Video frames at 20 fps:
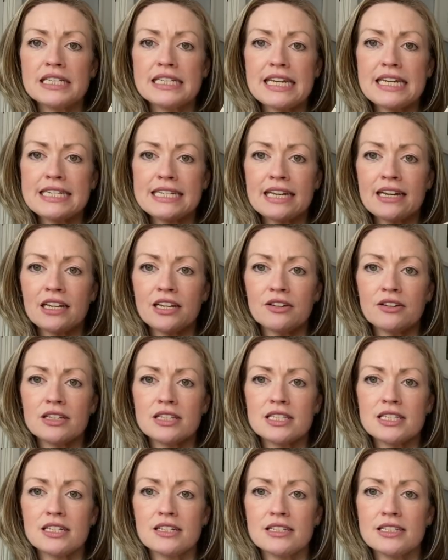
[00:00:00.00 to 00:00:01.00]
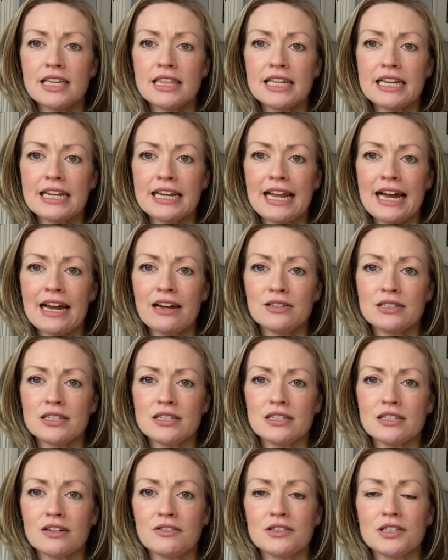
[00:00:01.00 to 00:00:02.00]
the detail. You can still see the little house
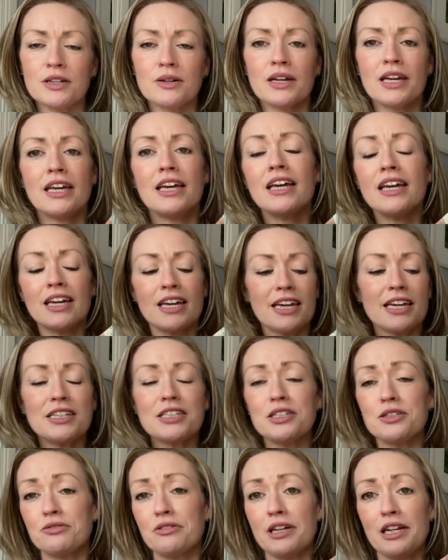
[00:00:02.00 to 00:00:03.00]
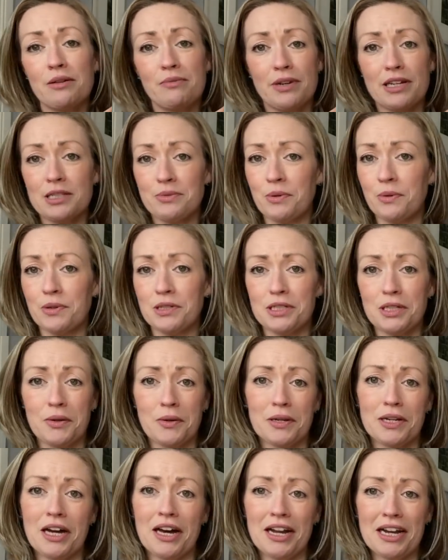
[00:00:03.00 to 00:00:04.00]
and stuff, so it just really makes me want to
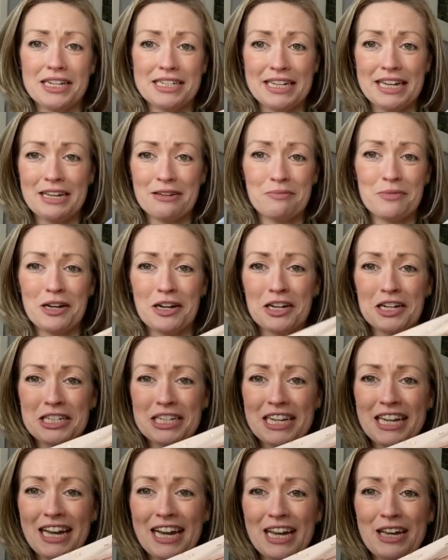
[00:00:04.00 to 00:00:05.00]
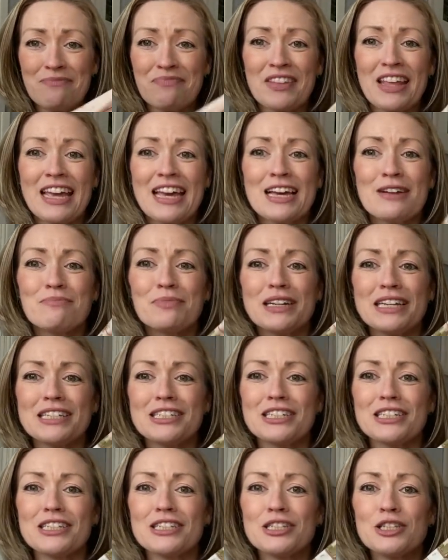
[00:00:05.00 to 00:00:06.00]
go on holiday, I'm not going to lie. But
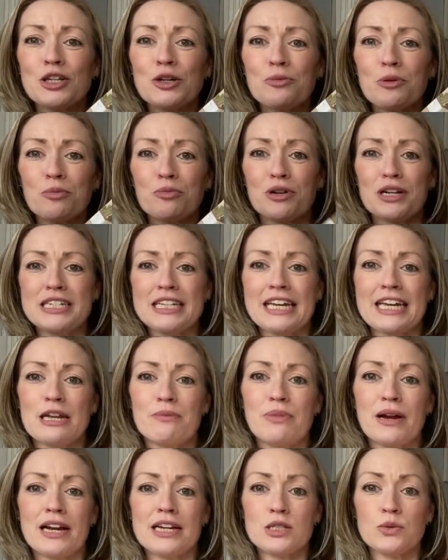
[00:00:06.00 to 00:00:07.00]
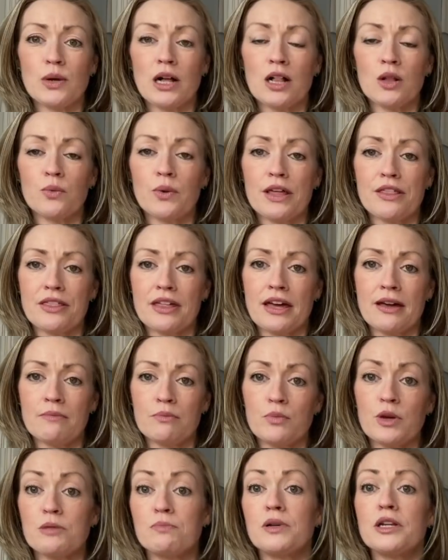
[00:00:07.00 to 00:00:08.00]
it's just super pretty, and it pairs well with
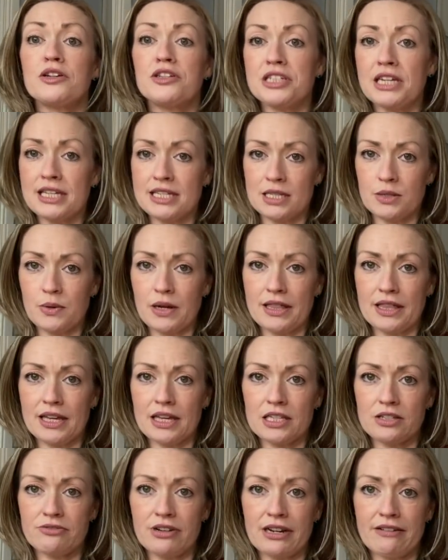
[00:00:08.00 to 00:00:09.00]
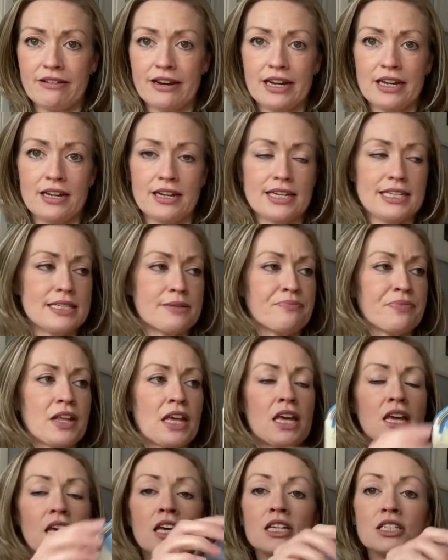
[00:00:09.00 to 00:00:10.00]
blue jeans as well. I think it's really, really nice.
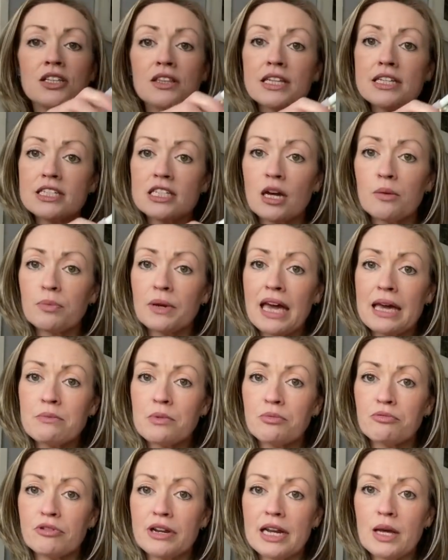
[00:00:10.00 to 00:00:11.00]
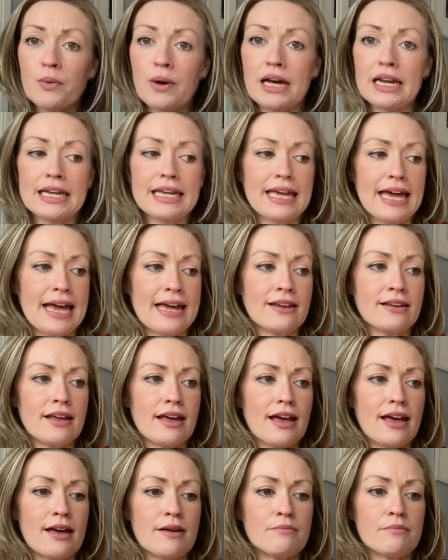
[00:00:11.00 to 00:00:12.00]
So this top came up really well
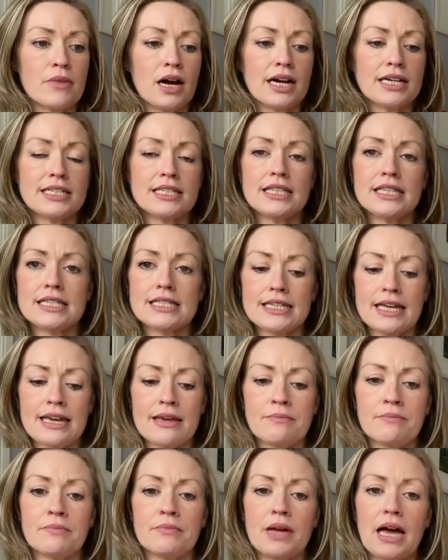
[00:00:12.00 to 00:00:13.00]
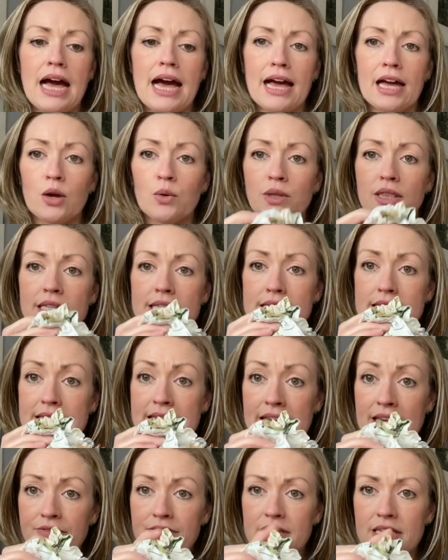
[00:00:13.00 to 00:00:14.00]
again. I did the same hack with the
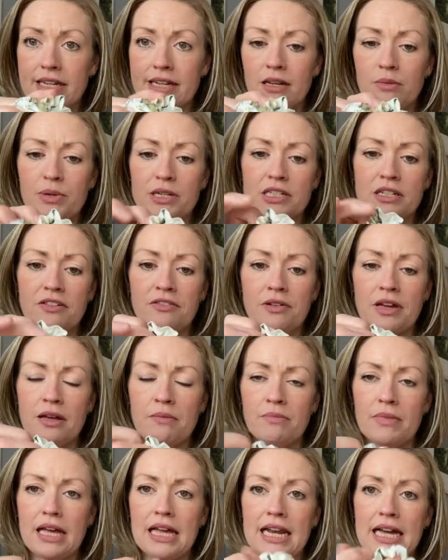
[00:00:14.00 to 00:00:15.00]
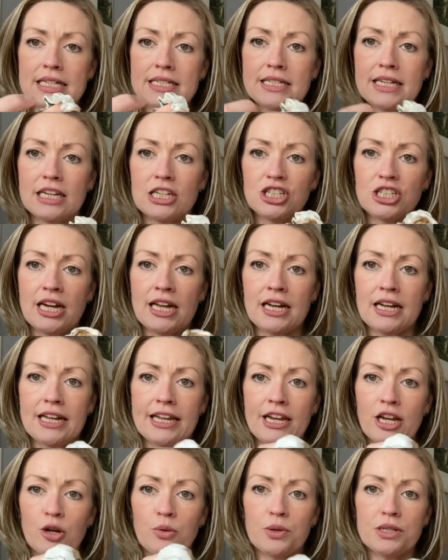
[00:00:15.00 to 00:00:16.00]
sleeves, a little bit of elastic channel
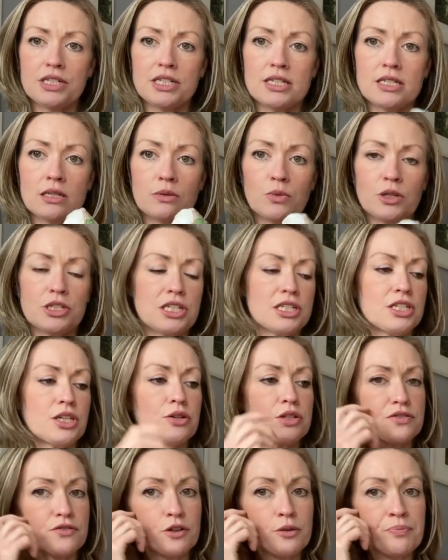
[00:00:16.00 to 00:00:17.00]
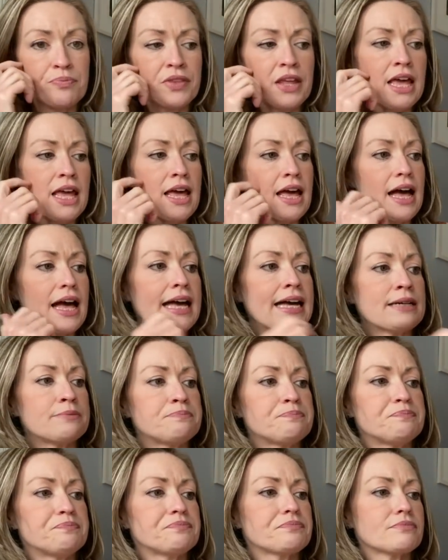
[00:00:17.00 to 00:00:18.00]
here, which is useful.
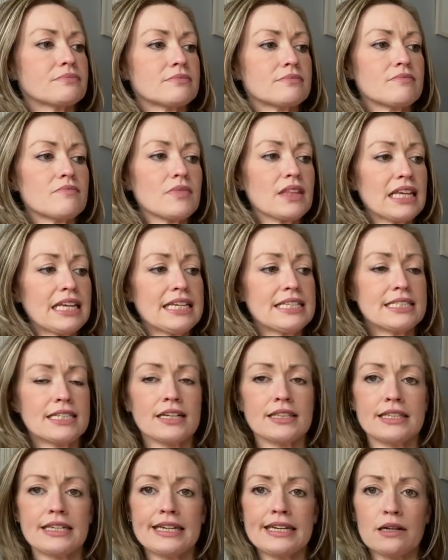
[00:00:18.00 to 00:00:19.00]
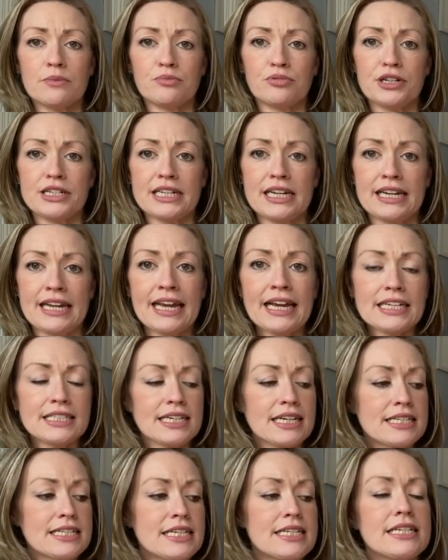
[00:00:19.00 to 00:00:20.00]
It's got the little pretty
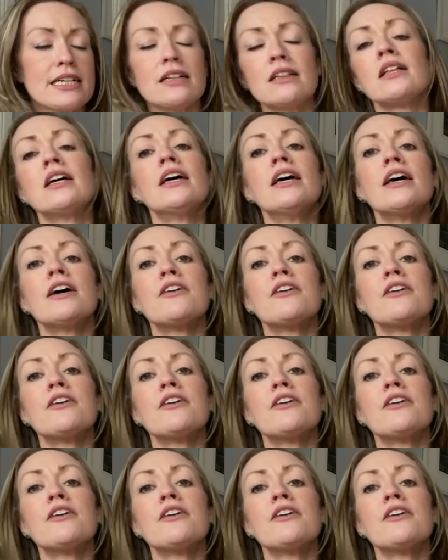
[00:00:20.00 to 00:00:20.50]
necktie detail.